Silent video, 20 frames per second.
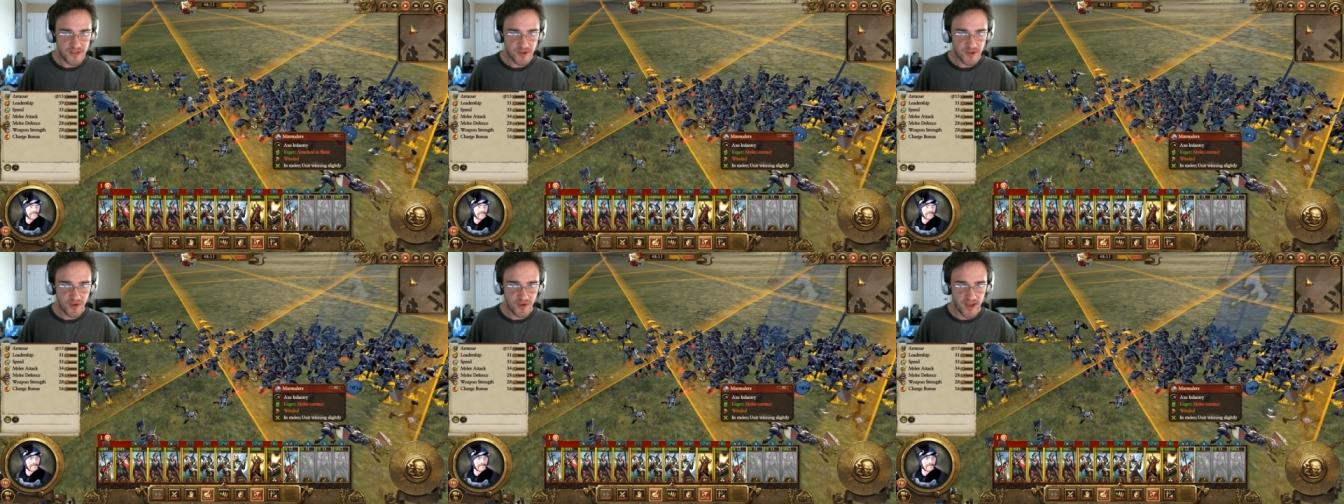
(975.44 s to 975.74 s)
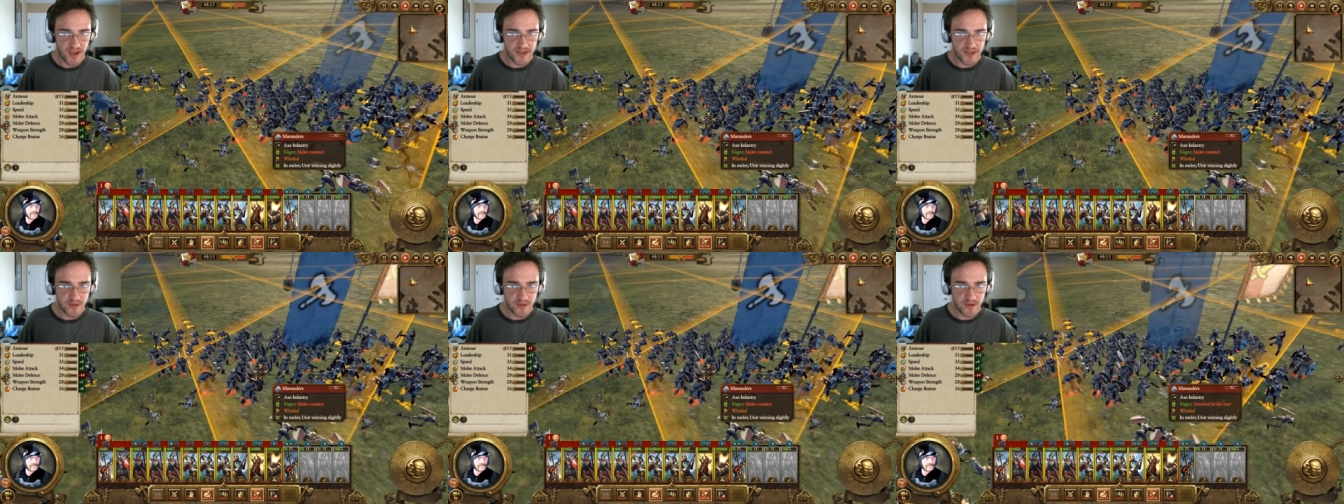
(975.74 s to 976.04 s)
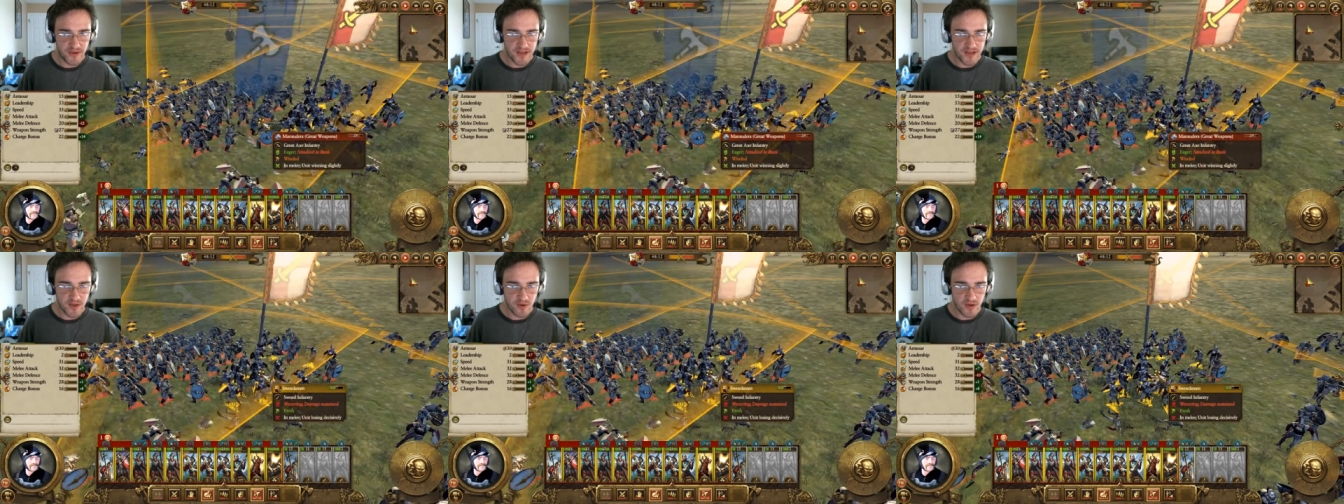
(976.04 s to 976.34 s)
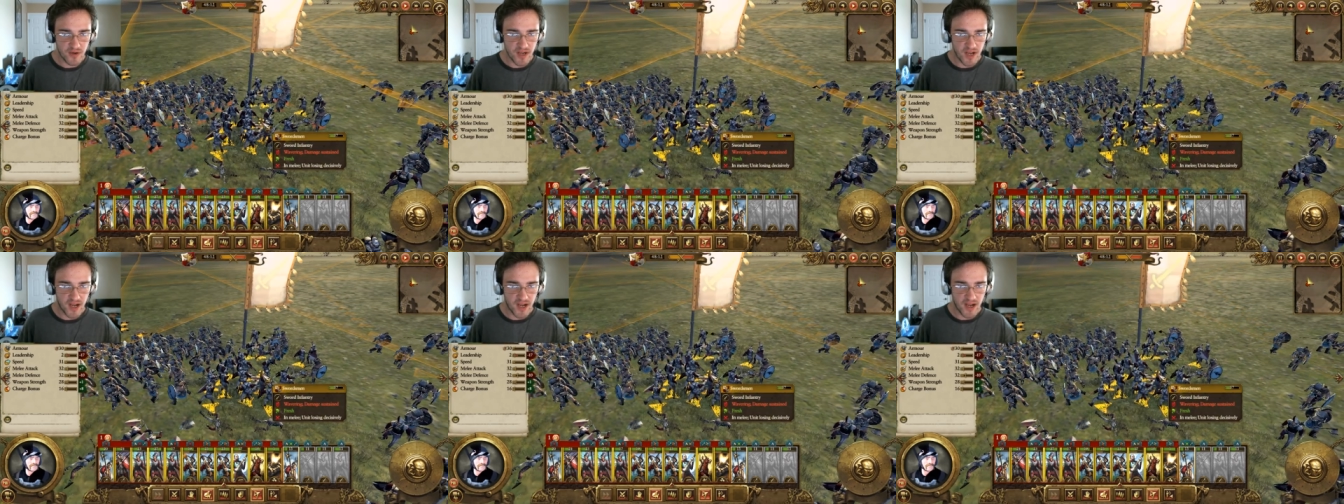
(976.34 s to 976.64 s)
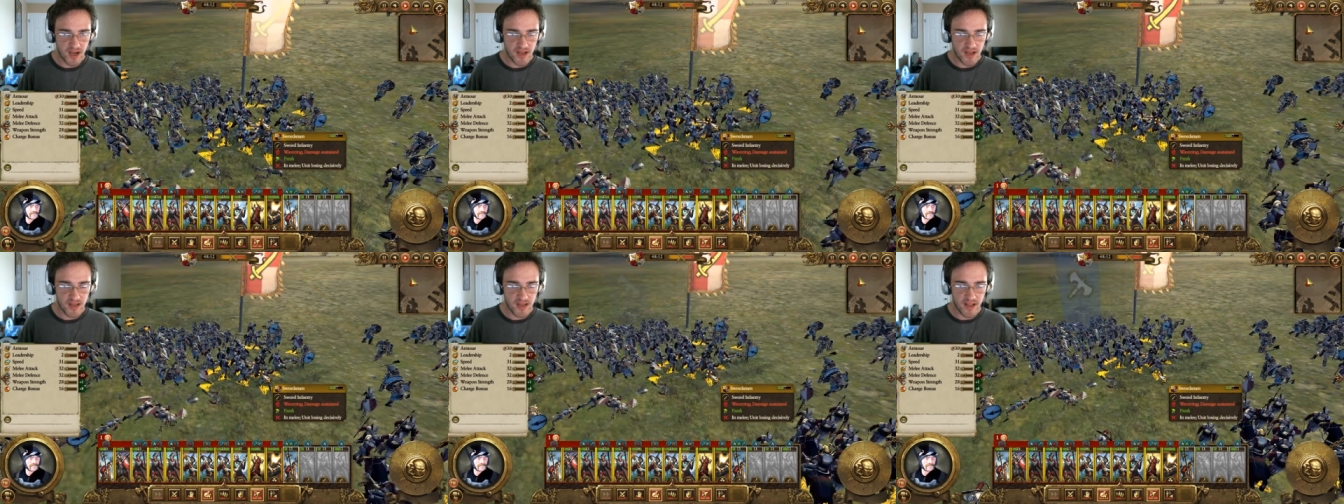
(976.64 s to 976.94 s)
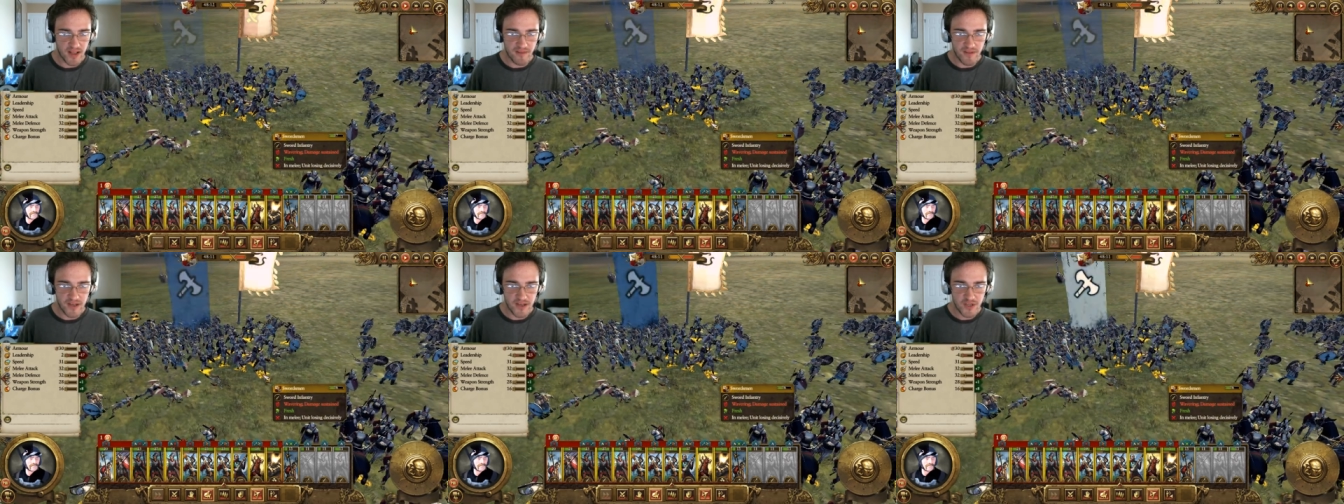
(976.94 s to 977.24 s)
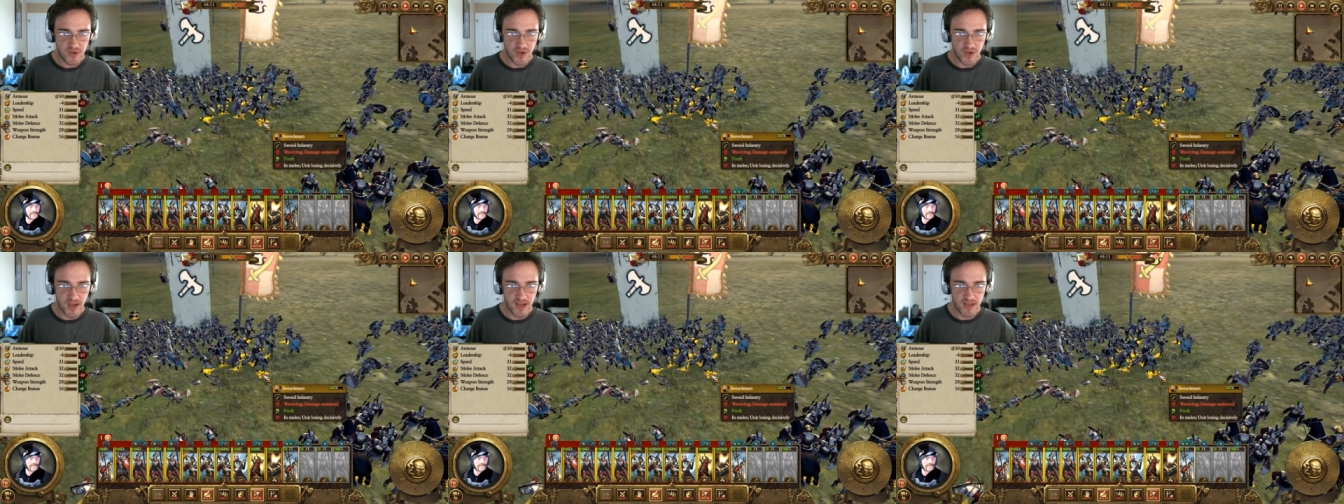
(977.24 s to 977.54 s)
Eventually, I do. Inc uh,
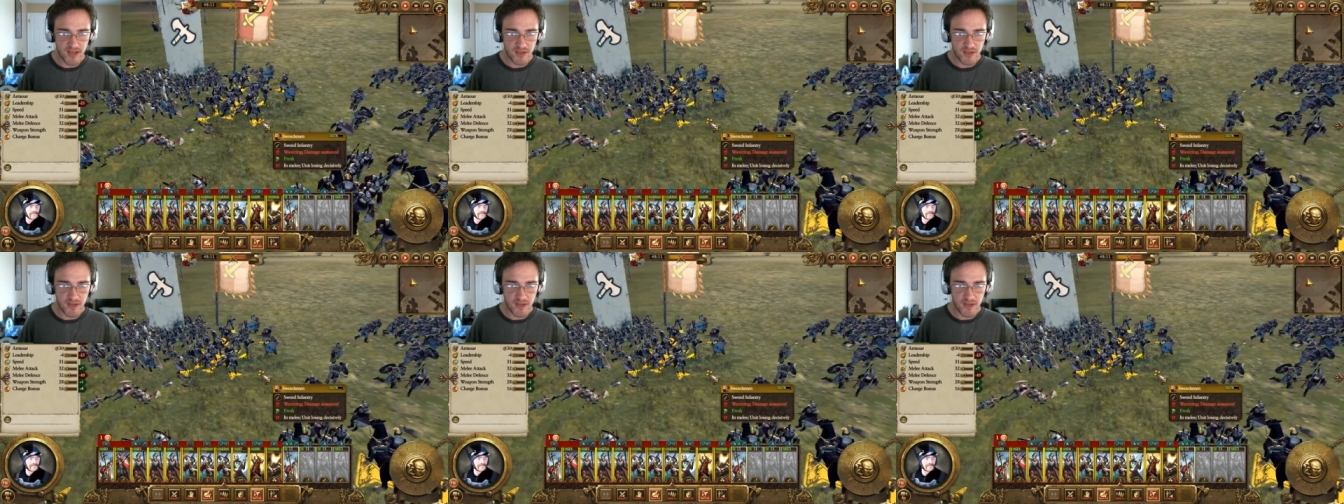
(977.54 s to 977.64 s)
eventually,